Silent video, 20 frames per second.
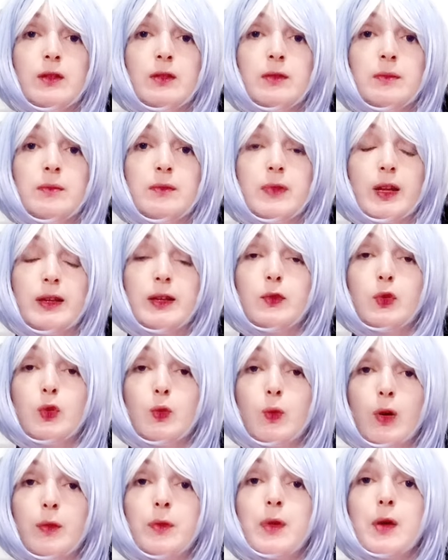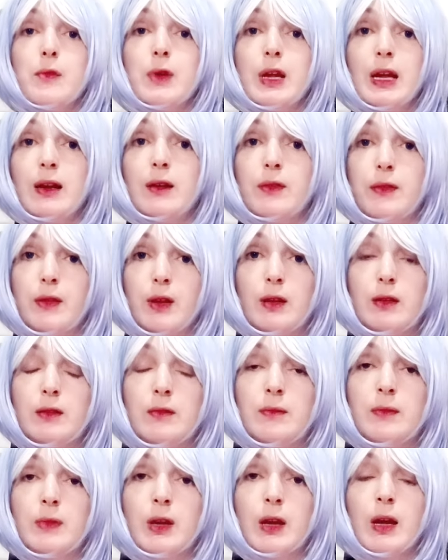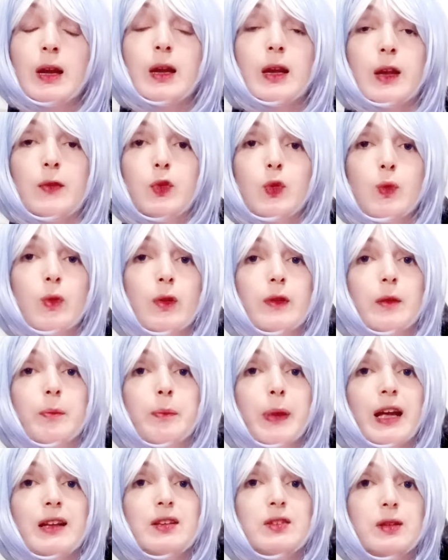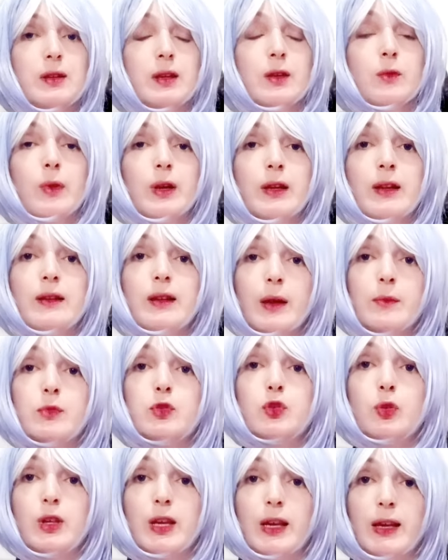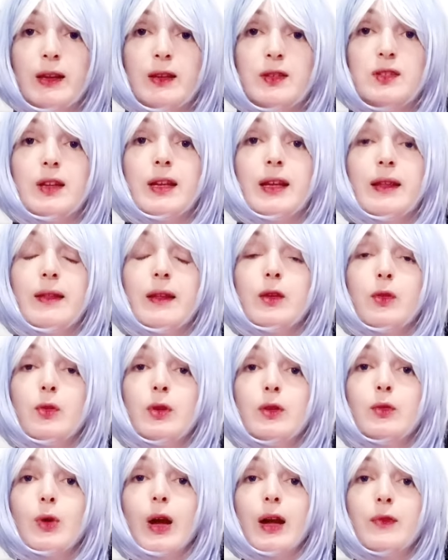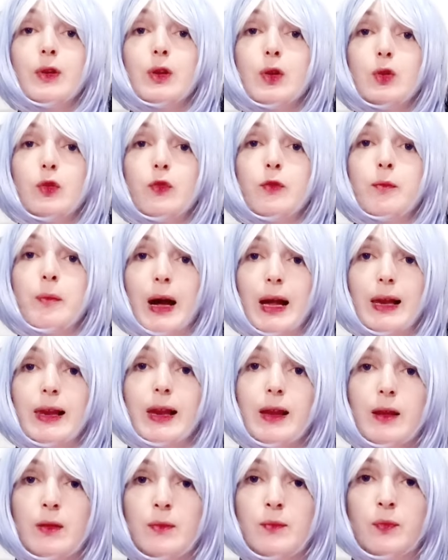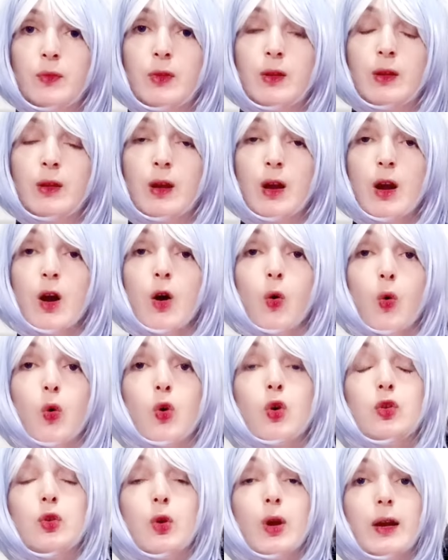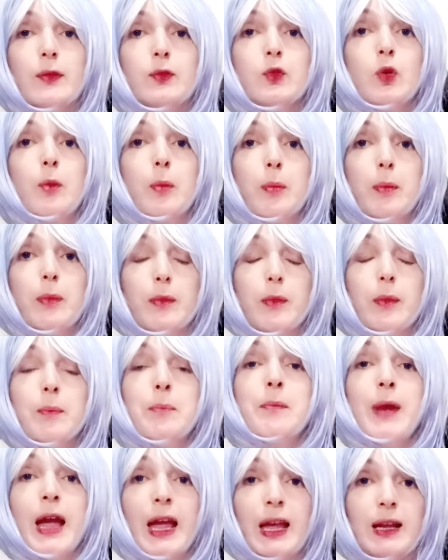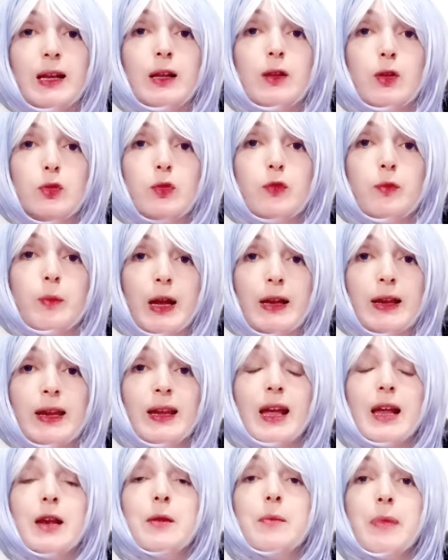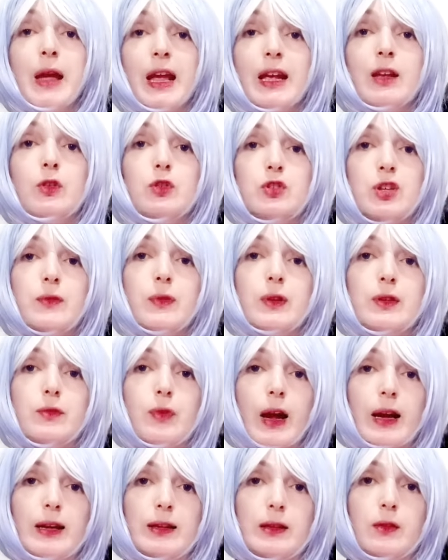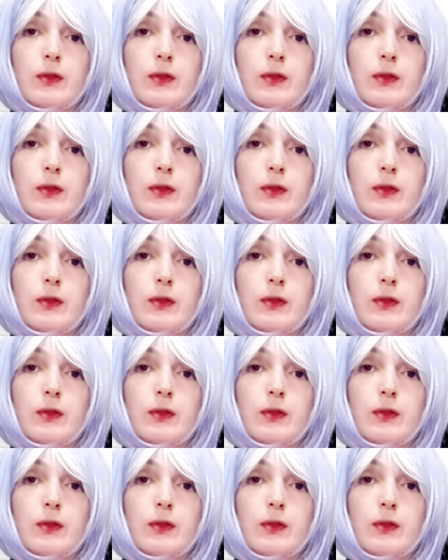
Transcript: that if you want the real thing, if you want the best thing when it comes to kings, either you need to have a lot of money, or you have to make a lot of money and make yourself attractive.